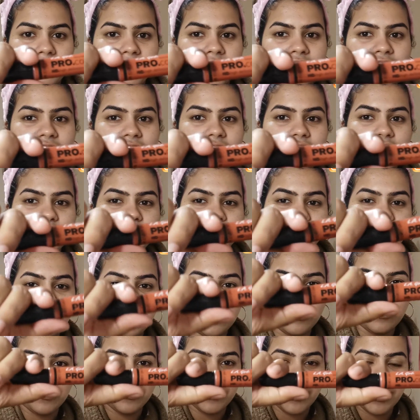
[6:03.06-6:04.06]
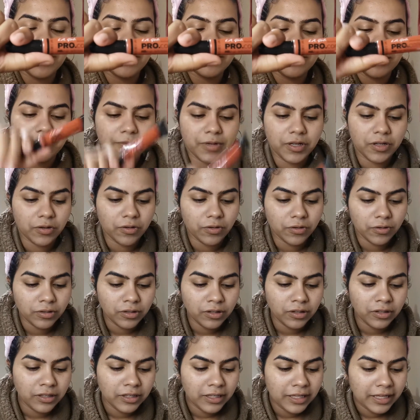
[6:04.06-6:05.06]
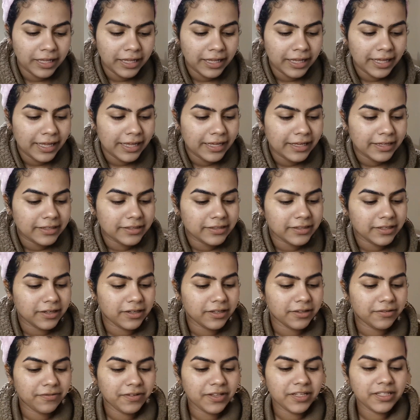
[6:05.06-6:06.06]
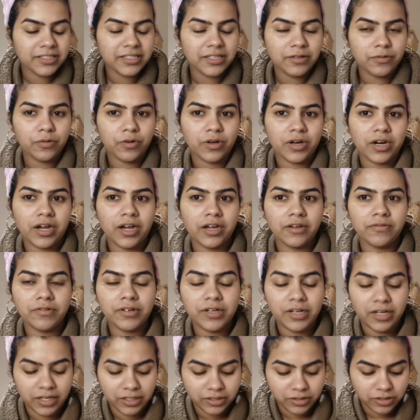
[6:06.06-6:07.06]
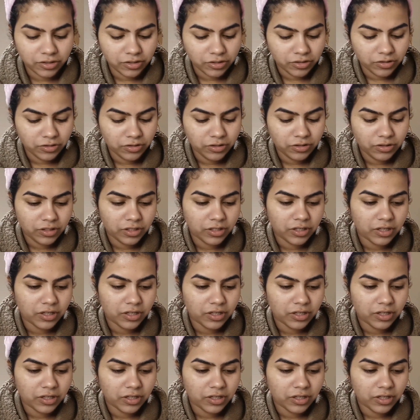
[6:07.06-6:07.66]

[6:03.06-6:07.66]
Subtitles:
which I showed you guys in my haul. So the first thing what I would like to do,